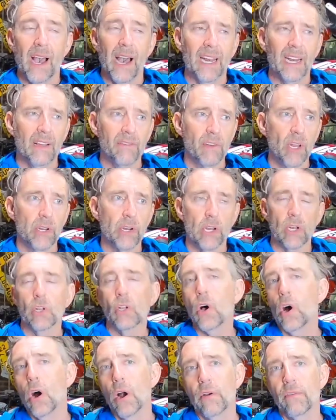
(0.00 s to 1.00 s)
and I've learned a
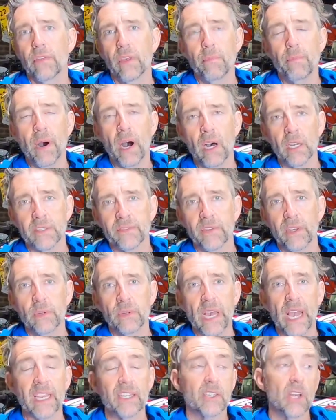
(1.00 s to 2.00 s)
lot over the past few
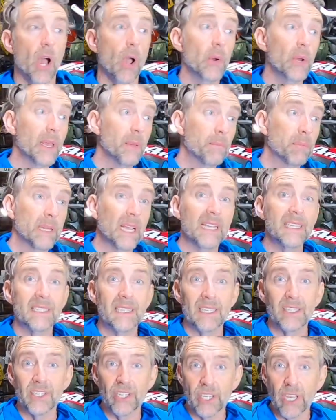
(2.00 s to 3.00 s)
days, not only in
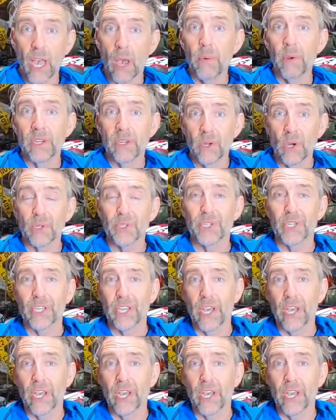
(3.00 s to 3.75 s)
places to go and not to